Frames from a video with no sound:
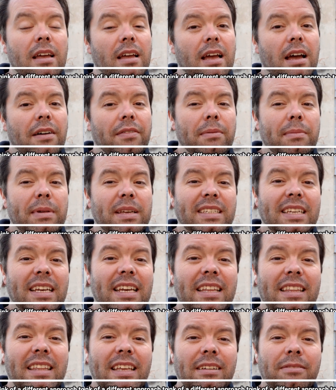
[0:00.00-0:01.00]
Have I missed
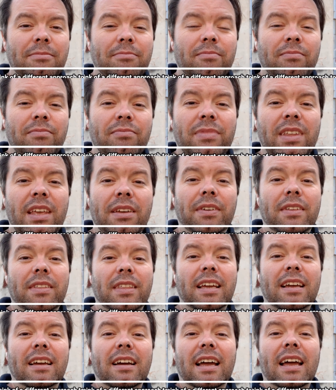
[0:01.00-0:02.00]
anything? If you
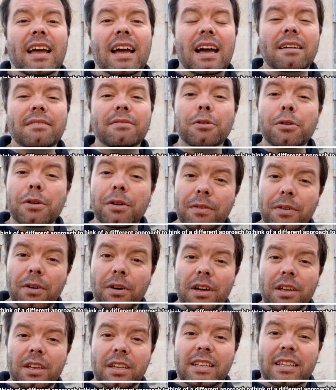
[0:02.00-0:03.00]
think I have, or you've
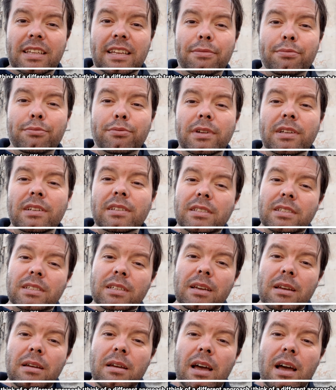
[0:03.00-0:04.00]
got a different
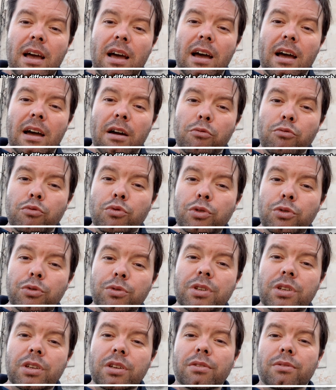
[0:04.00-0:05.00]

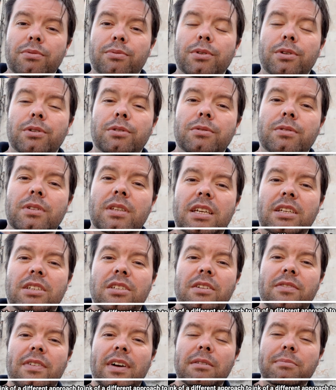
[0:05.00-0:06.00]
route through teacher
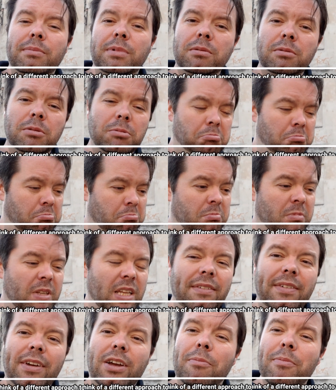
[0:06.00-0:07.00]
development,
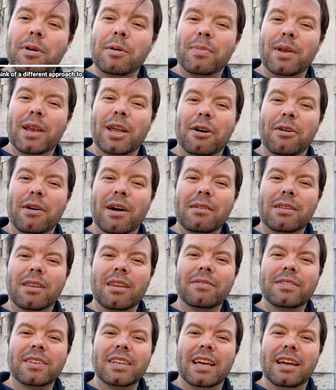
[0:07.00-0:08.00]
leave a comment below. I'd
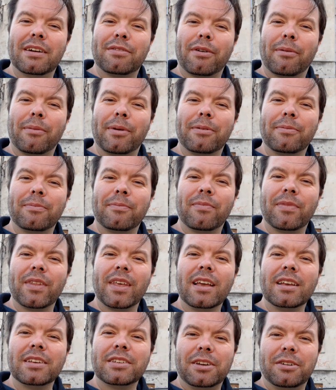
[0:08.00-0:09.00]
love to hear from you.
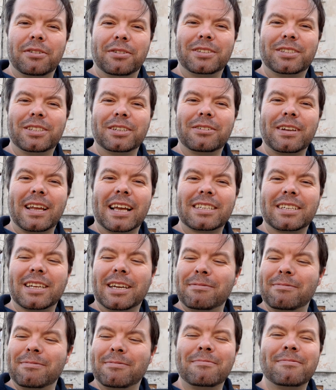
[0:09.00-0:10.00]
So until next
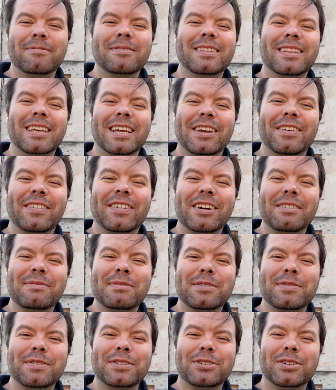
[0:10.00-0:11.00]
time, thank you very
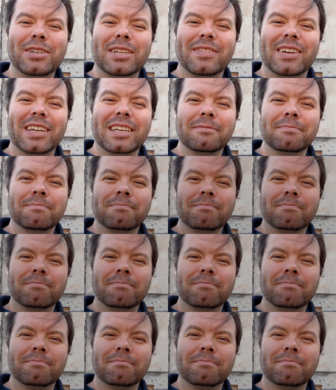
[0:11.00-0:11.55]
much for joining me.